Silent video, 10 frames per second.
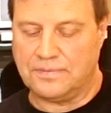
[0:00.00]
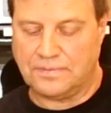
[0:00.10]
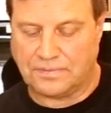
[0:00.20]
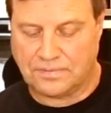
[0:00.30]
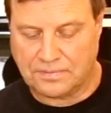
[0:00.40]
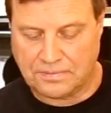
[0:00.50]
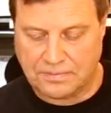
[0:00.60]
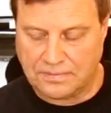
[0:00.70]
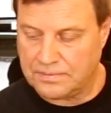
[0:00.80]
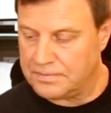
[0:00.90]

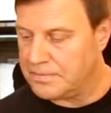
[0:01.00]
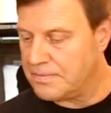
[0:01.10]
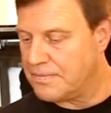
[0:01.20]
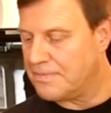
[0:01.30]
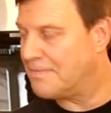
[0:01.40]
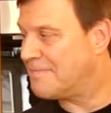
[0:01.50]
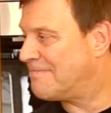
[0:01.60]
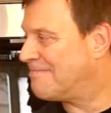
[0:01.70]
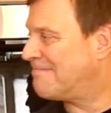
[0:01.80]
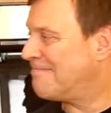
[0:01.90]

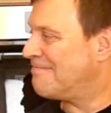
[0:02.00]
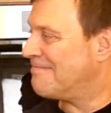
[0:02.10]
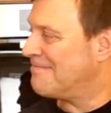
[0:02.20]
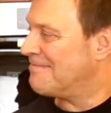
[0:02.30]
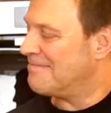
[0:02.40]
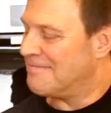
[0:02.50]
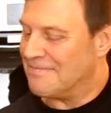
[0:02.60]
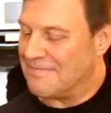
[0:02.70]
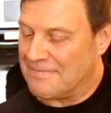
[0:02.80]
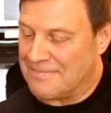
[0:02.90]

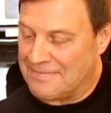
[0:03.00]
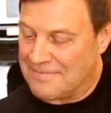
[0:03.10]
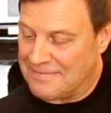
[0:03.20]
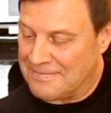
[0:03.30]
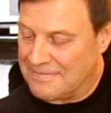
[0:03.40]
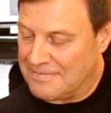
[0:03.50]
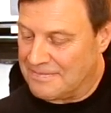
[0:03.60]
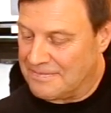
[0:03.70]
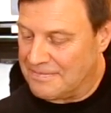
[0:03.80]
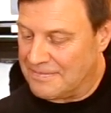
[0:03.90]

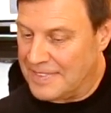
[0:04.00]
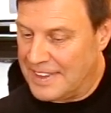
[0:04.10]
[no speech]